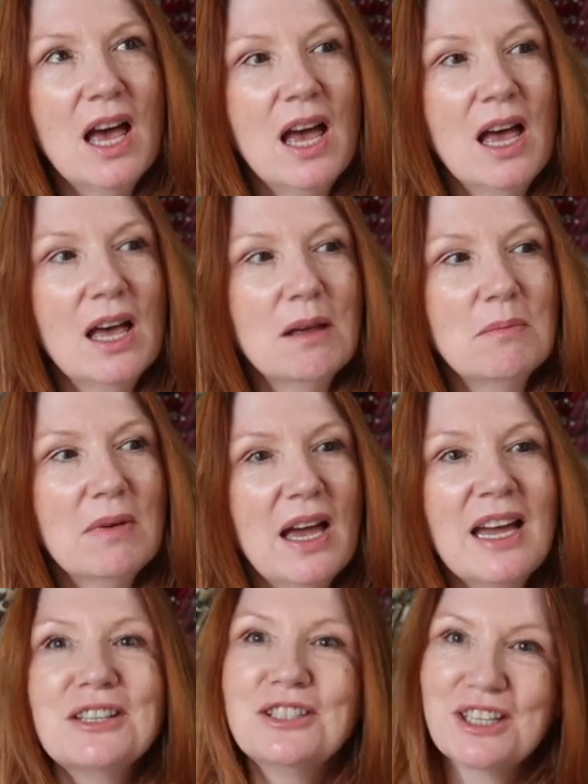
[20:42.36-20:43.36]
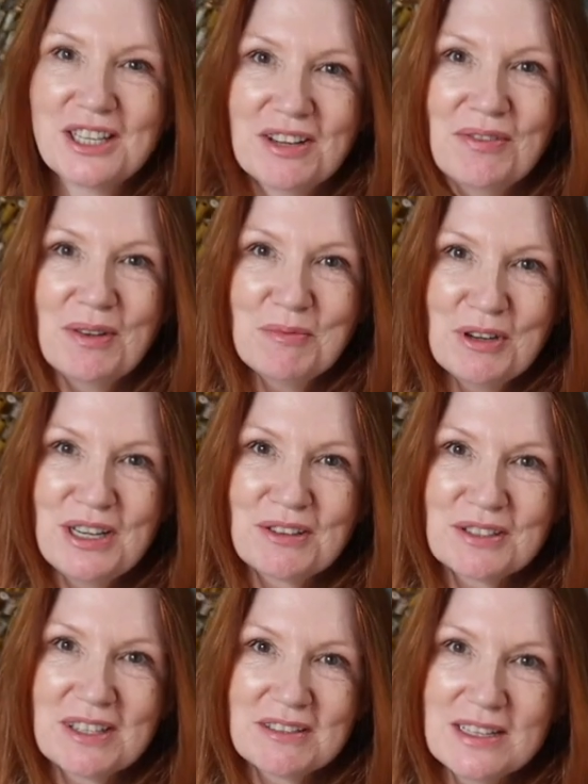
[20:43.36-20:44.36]
actually, if I'm really
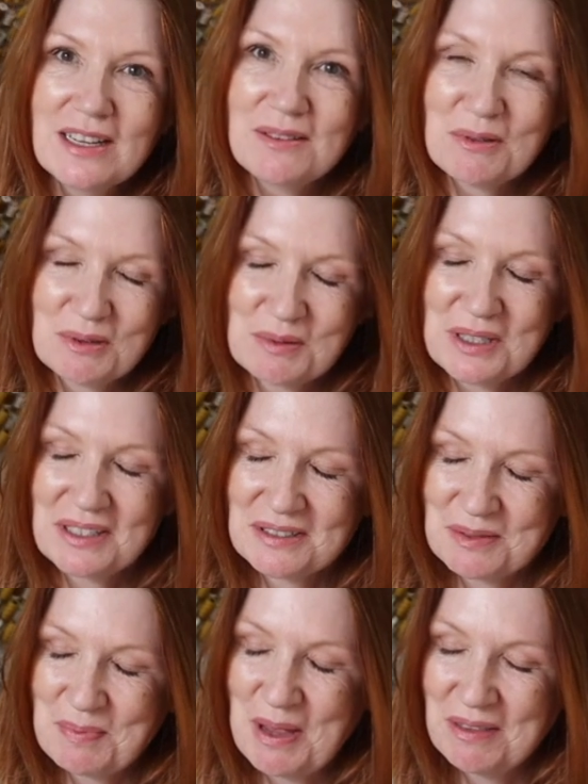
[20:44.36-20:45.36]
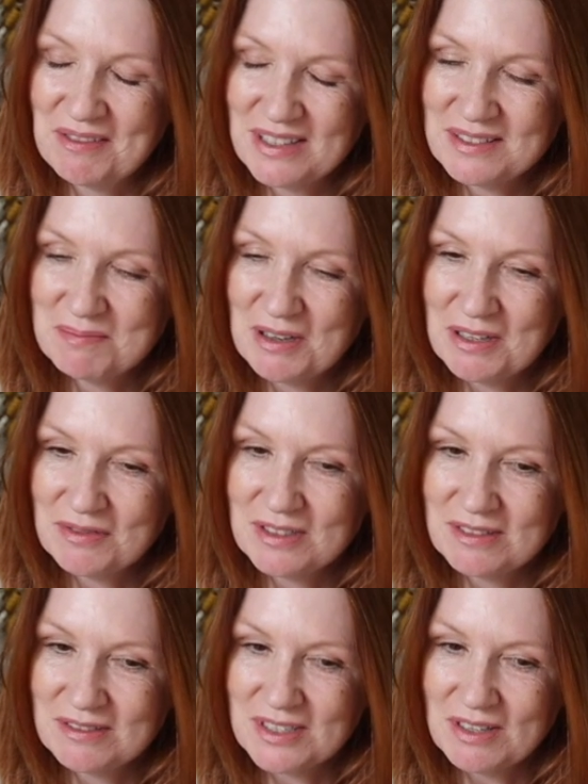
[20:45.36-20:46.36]
honest, I'll tell you what I'm going to go and spend the rest of my
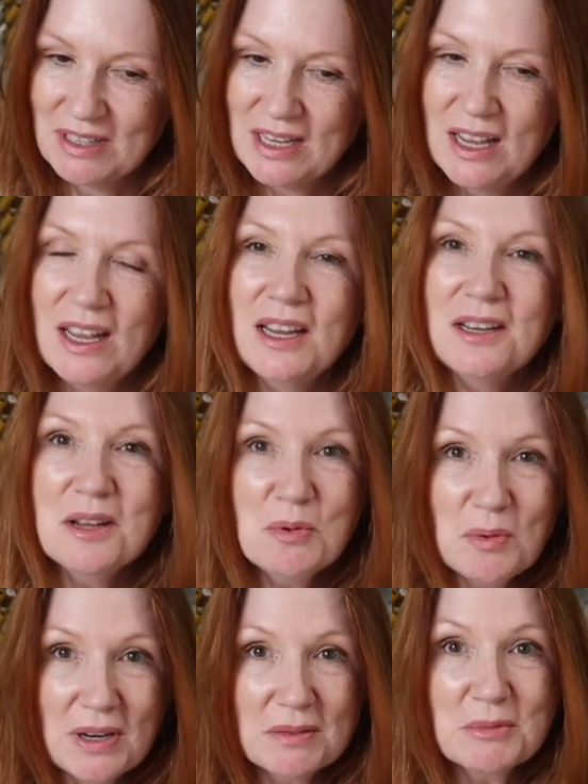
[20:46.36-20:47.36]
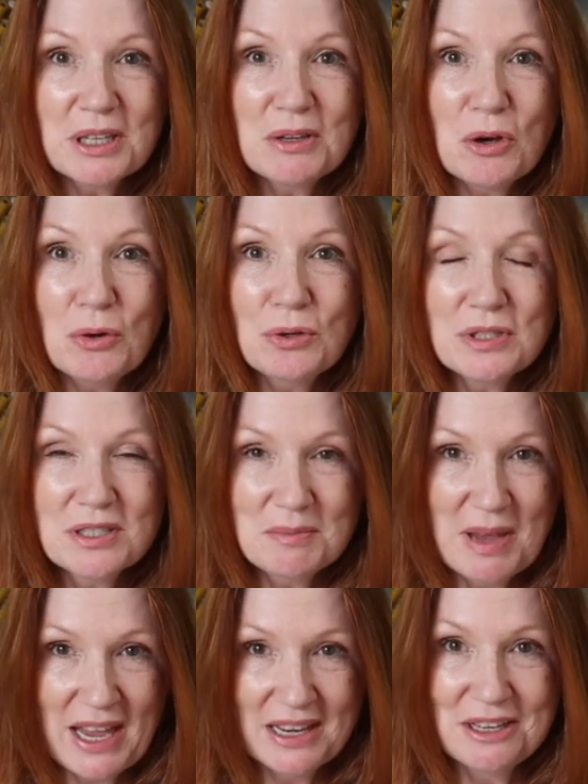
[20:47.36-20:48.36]
afternoon doing. Number one, I'm going to order
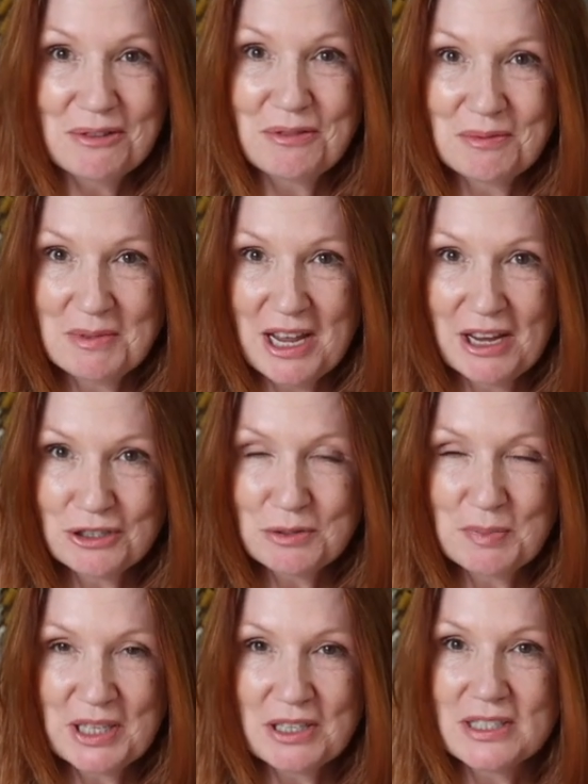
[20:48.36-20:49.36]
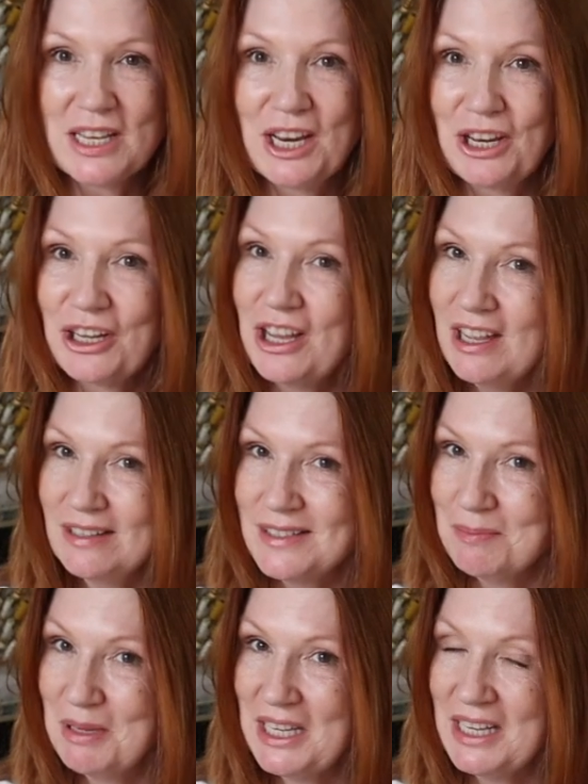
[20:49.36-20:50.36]
some henna from Lush, because it occurred
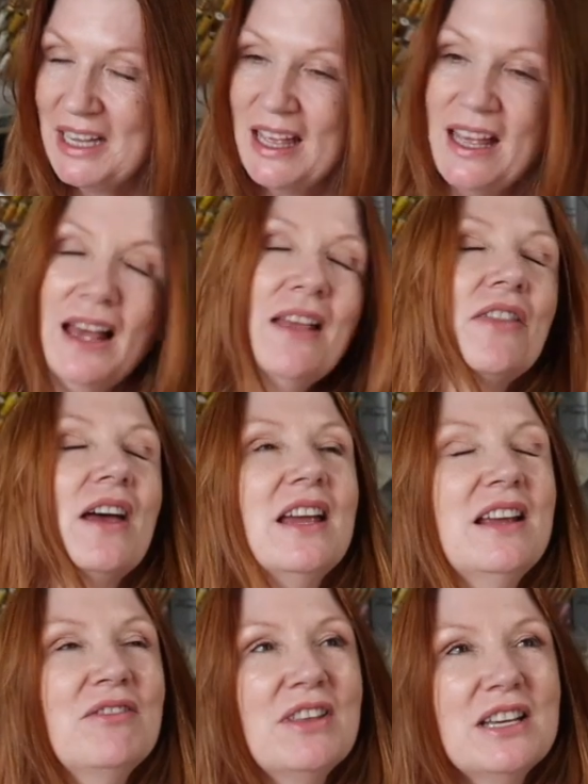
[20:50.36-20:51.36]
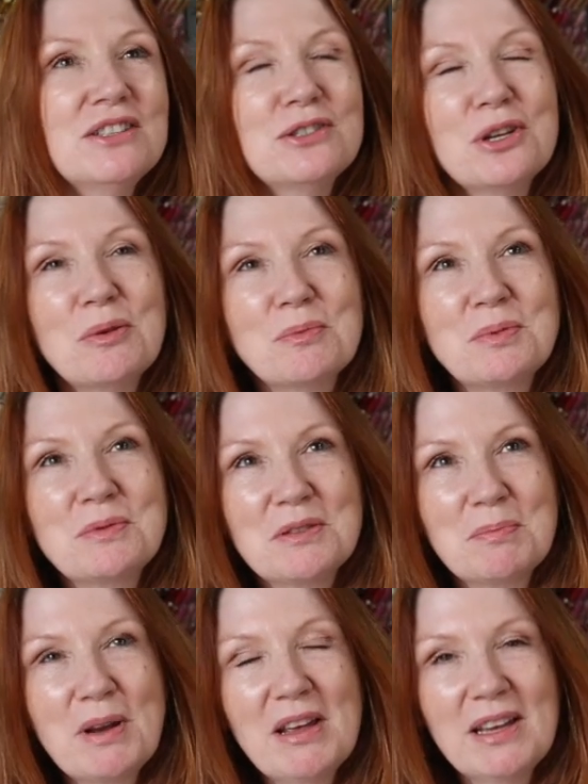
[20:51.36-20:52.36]
to me that if they stopped
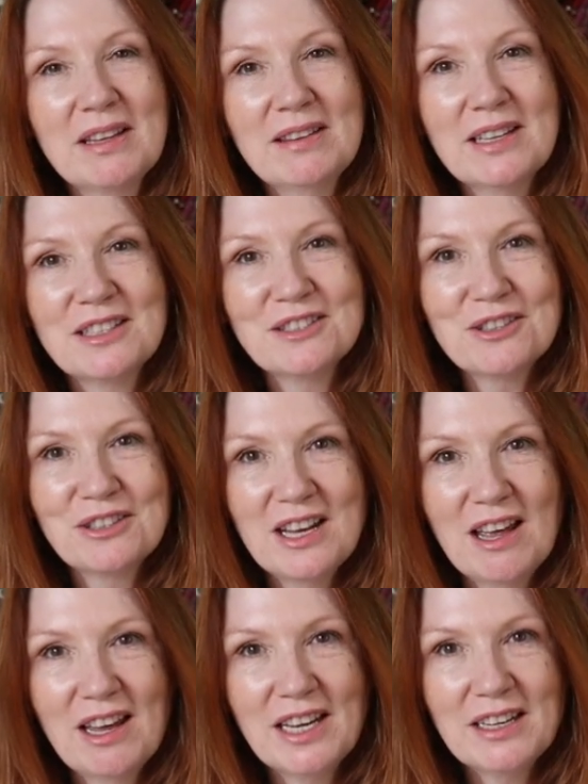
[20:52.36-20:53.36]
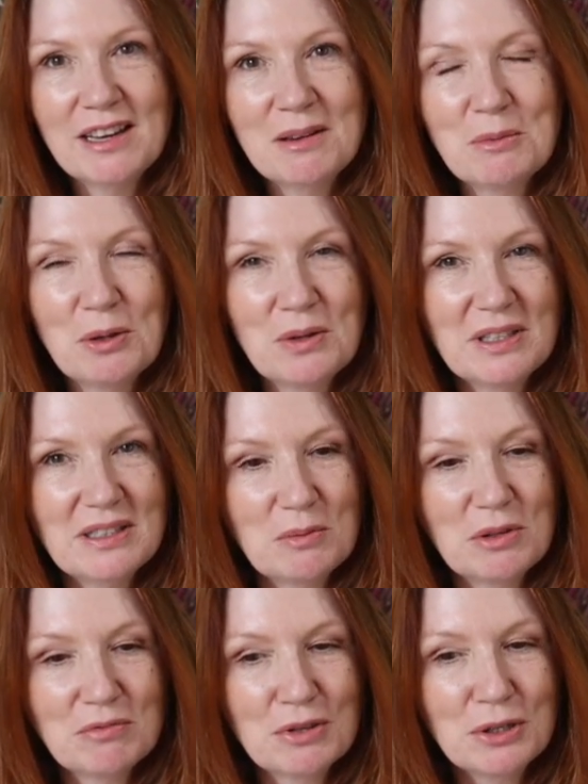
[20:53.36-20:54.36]
supplying things online, I'm going to end up
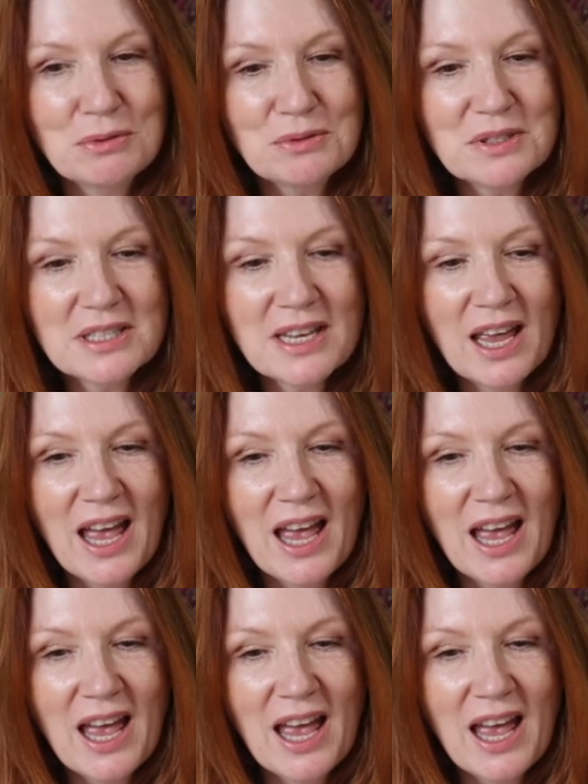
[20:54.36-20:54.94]
with roots.